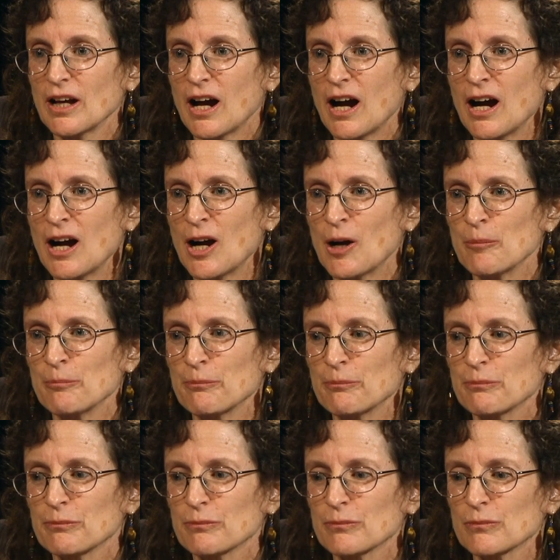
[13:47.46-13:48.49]
Um,
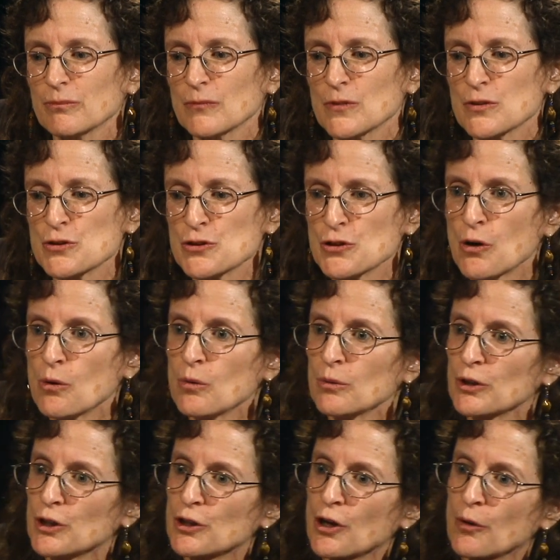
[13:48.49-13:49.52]
so
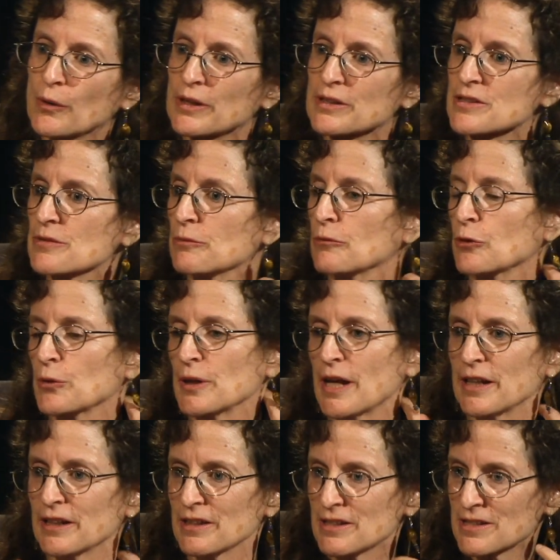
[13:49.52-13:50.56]
you know it's
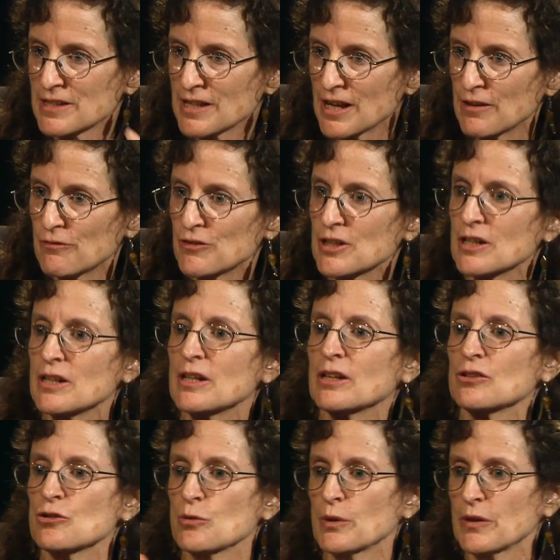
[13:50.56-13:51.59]
creating the safety
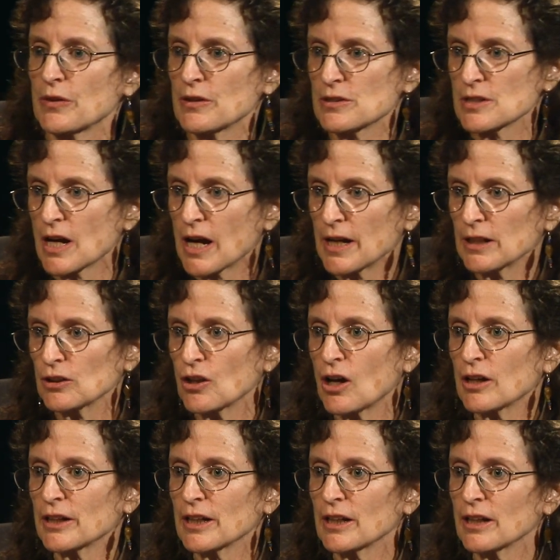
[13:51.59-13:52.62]
and doing the mm-hmm.
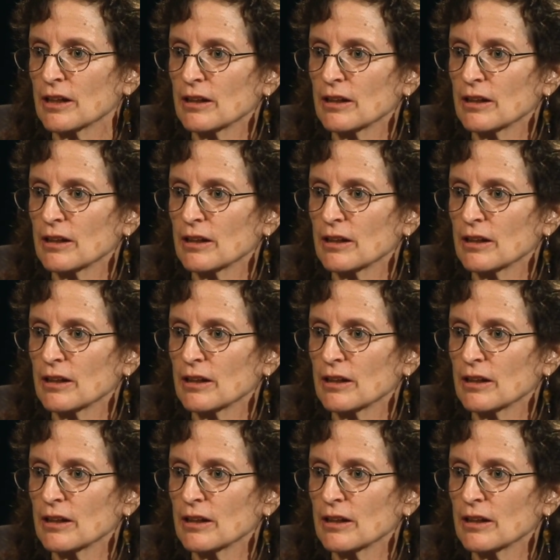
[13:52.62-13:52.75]
dialoguing.